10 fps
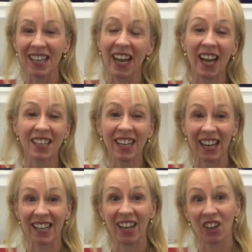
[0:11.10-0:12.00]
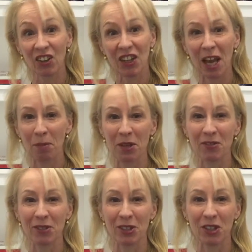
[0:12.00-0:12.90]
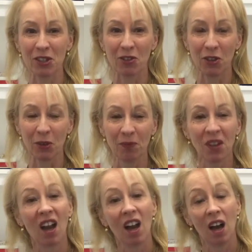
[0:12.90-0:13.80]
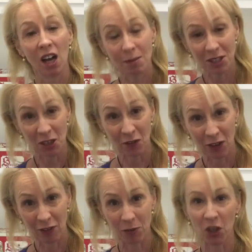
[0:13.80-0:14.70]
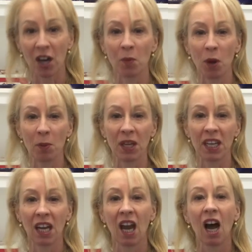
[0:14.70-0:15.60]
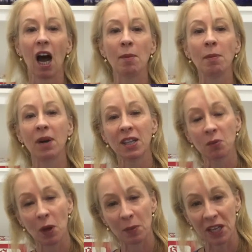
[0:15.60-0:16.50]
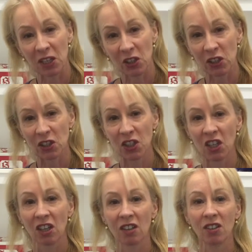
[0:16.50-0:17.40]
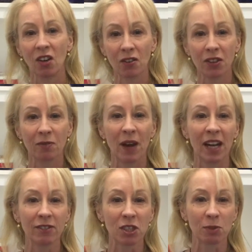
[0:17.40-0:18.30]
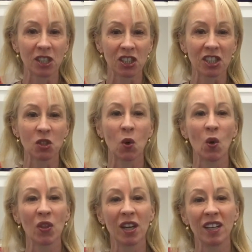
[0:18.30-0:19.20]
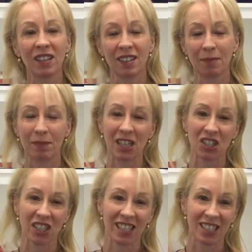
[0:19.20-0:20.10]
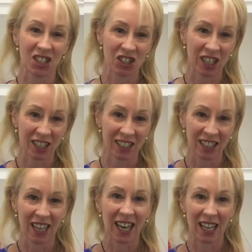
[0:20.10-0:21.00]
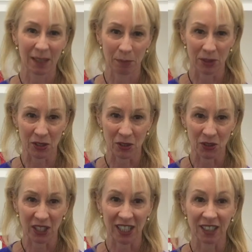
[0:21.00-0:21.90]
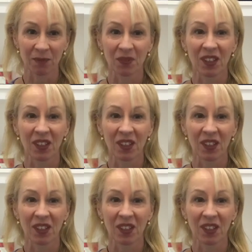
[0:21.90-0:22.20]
and how to gain a healthier, happier version of you. I'm Sophia from Trident Wellbeing. I'm a mind and wellbeing coach, cognitive behavioural specialist, author, martial art instructor and personal trainer.